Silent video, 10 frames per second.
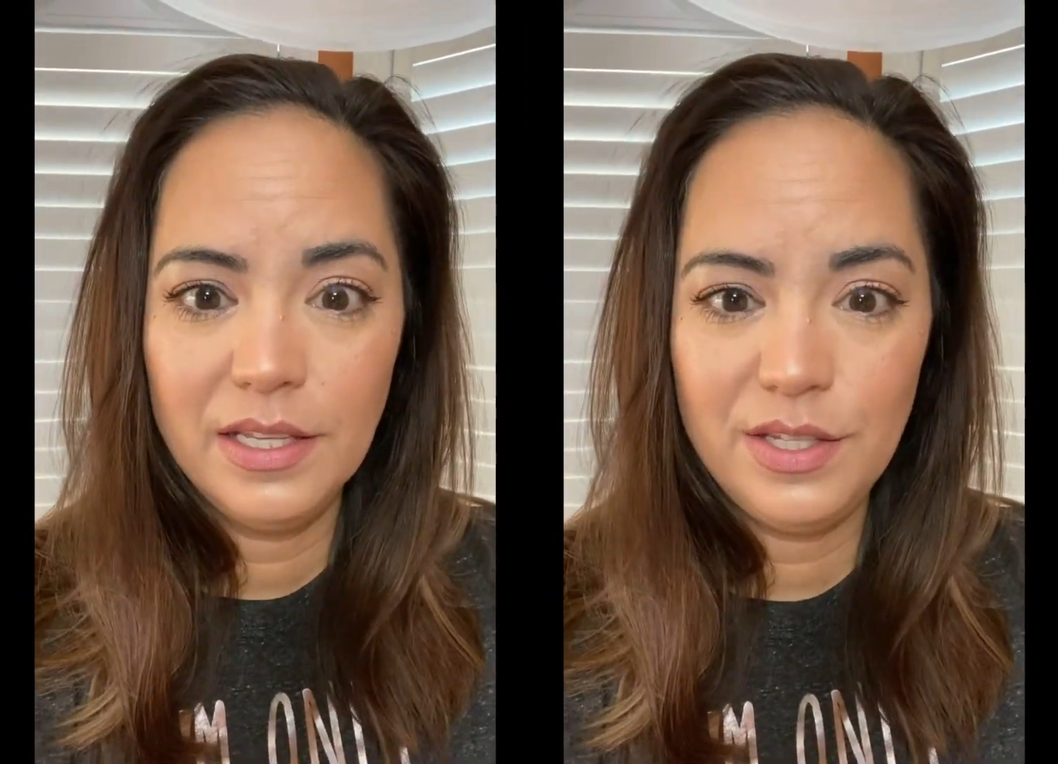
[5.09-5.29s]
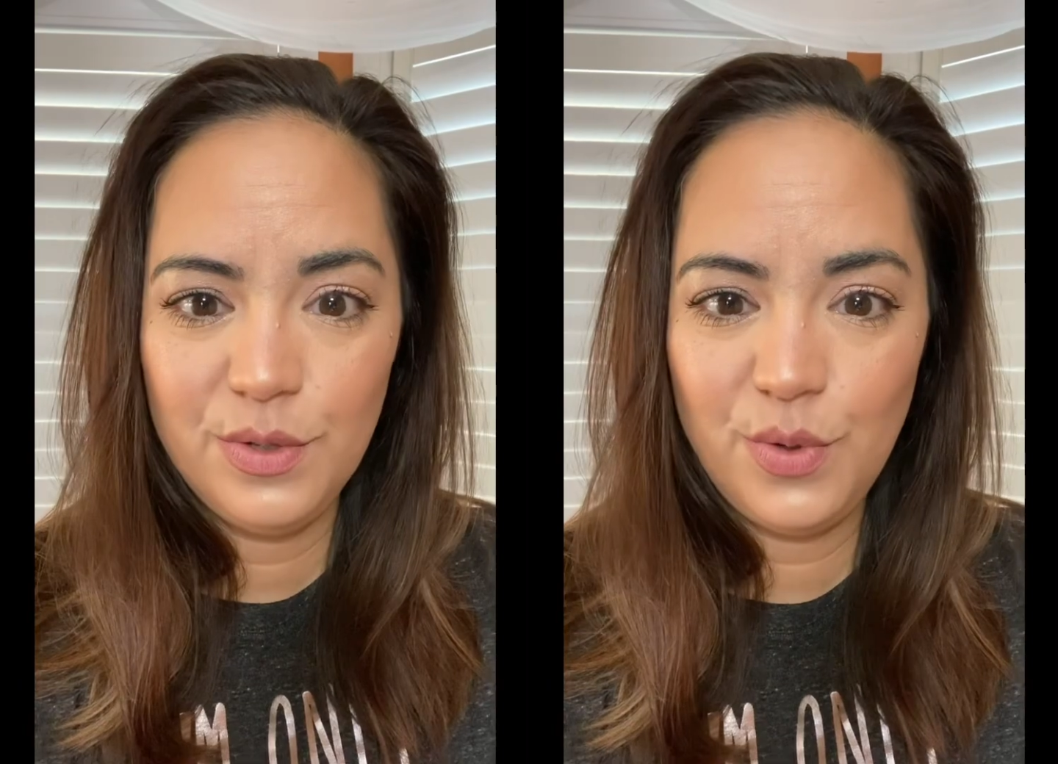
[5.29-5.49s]

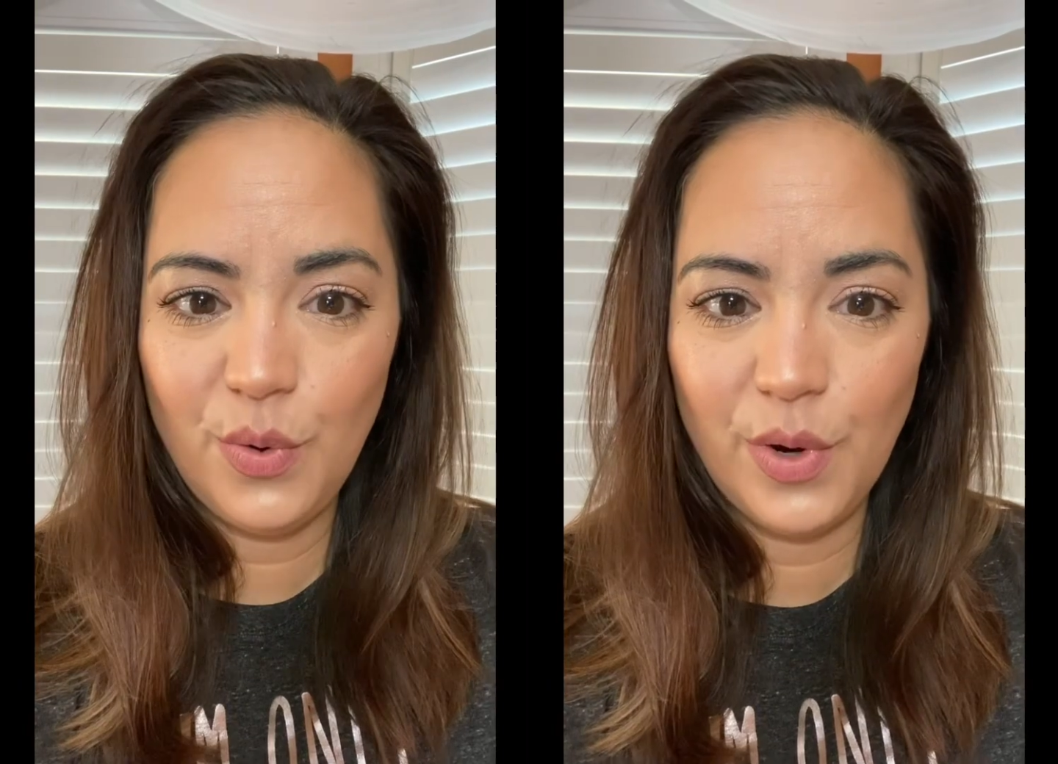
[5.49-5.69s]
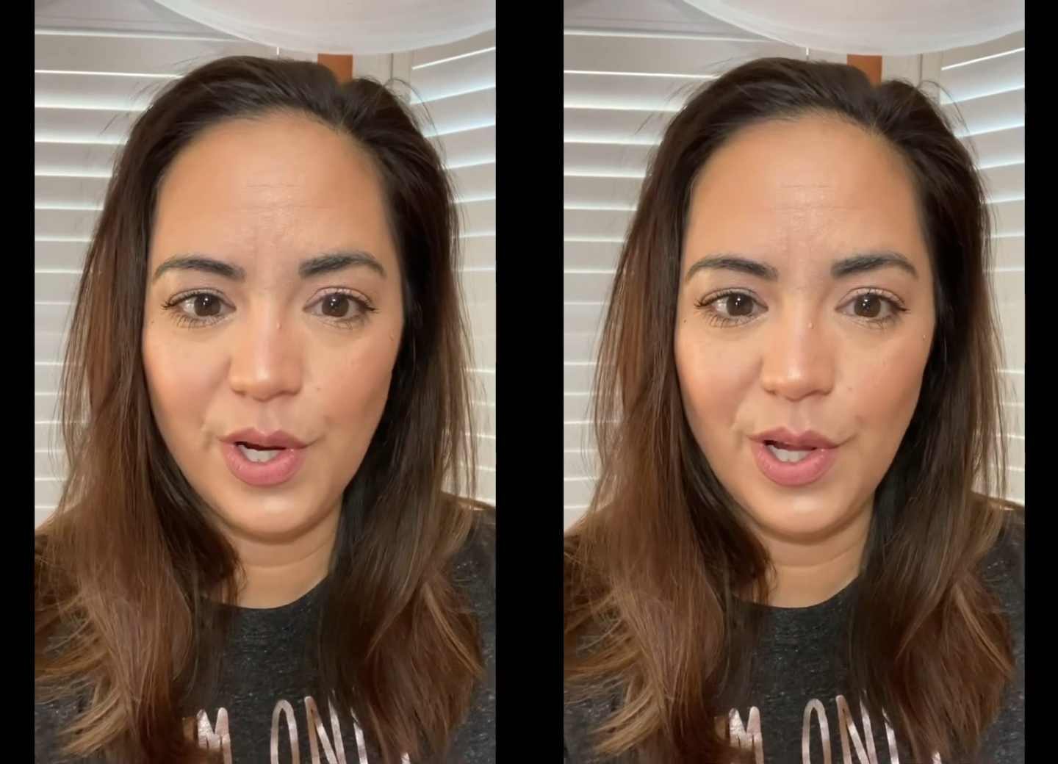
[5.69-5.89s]

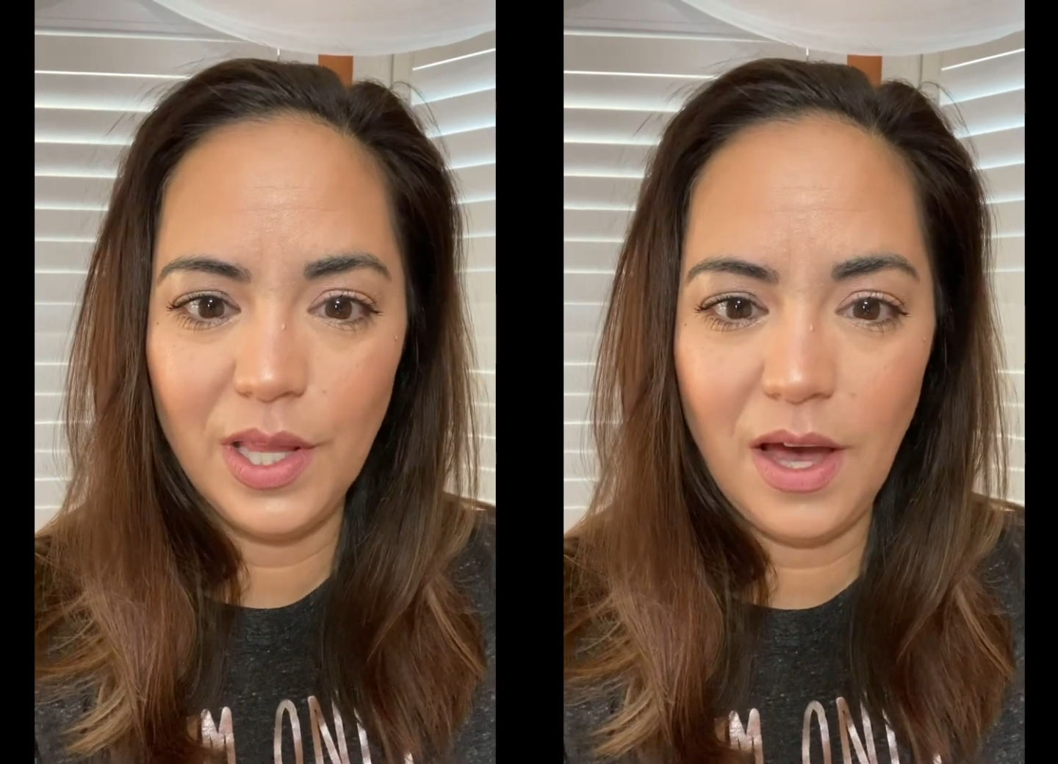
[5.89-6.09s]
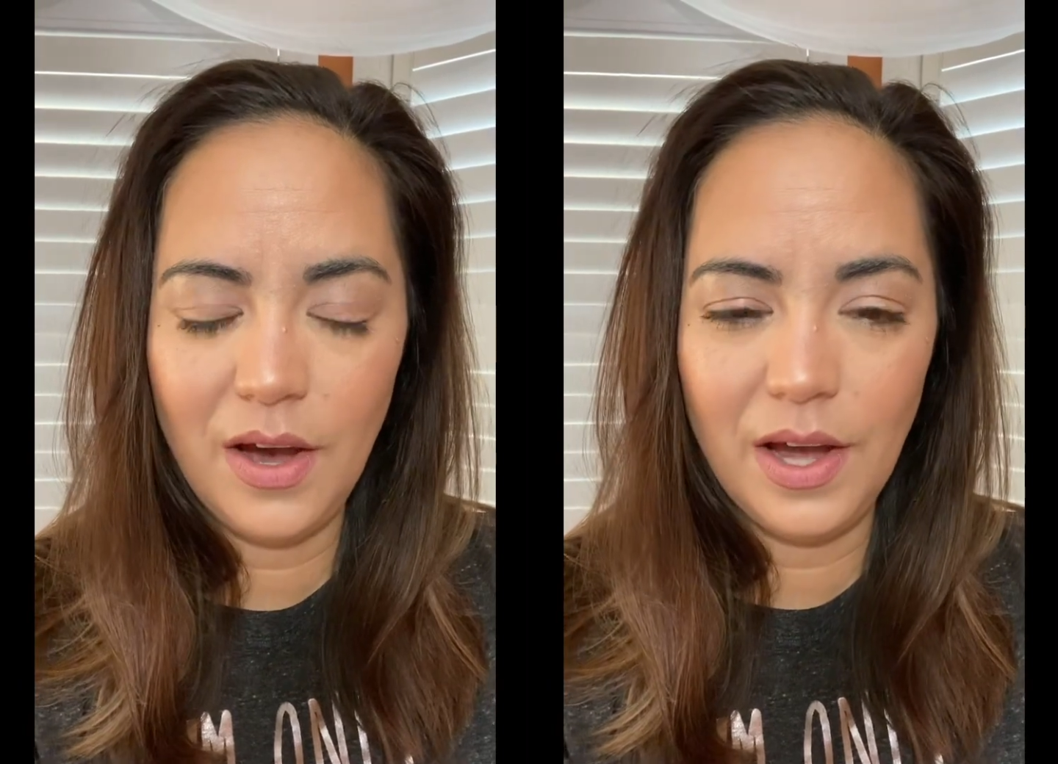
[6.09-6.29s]
tutorial
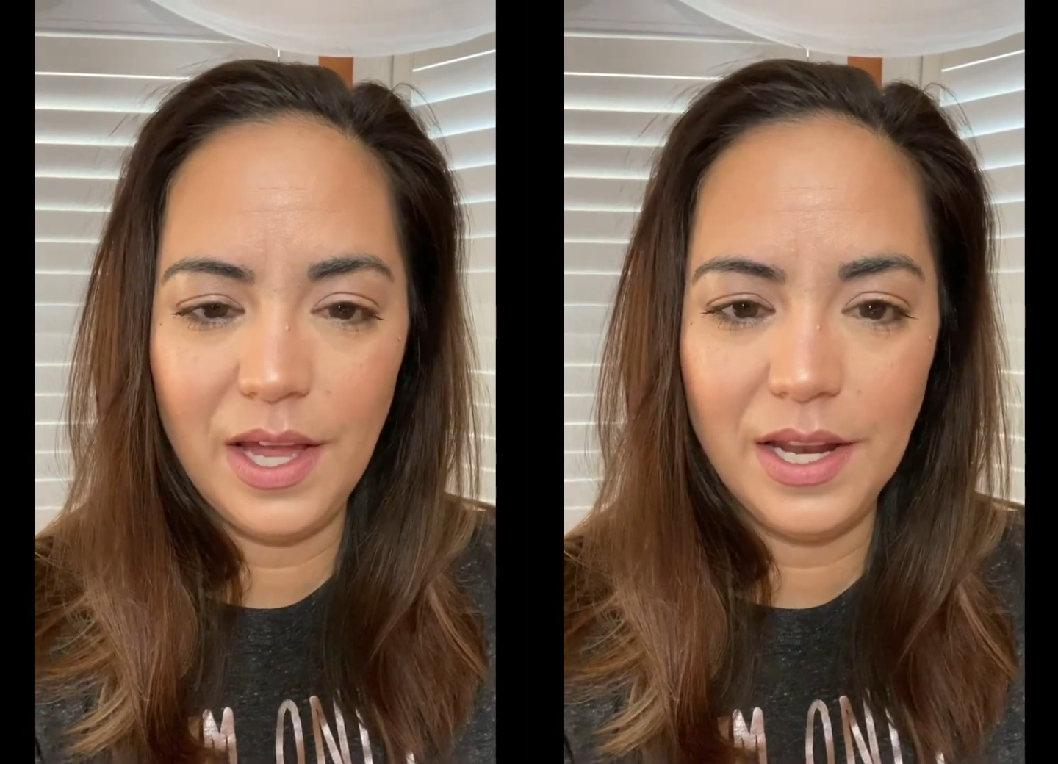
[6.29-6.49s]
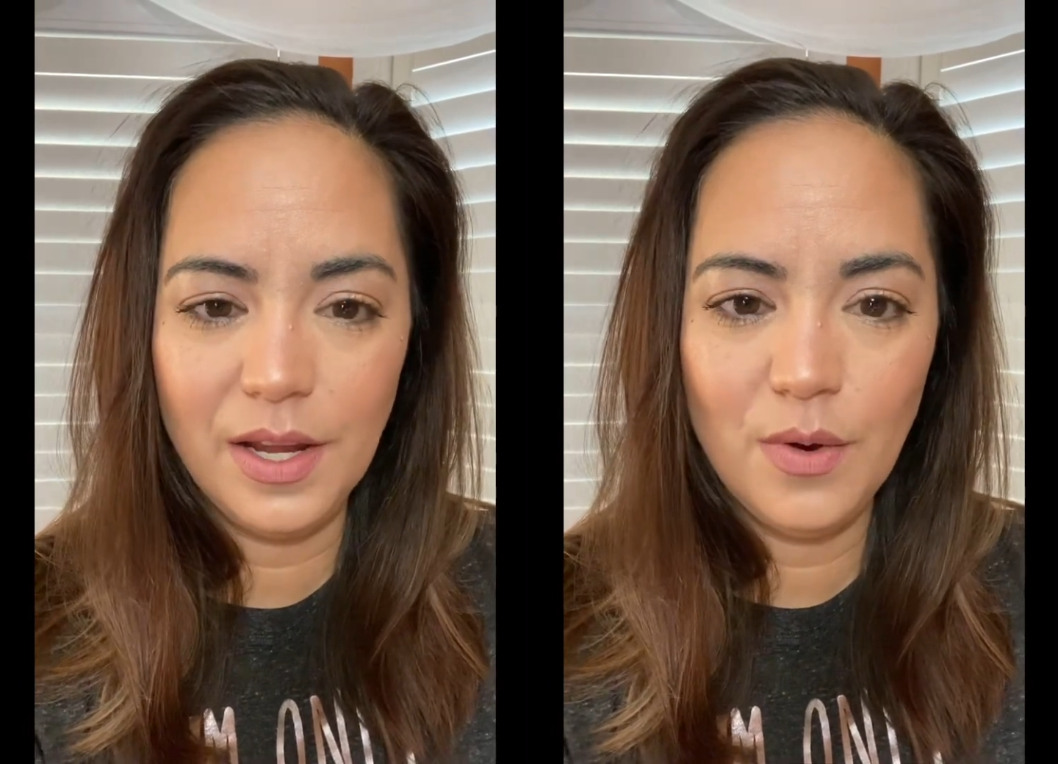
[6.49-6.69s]
on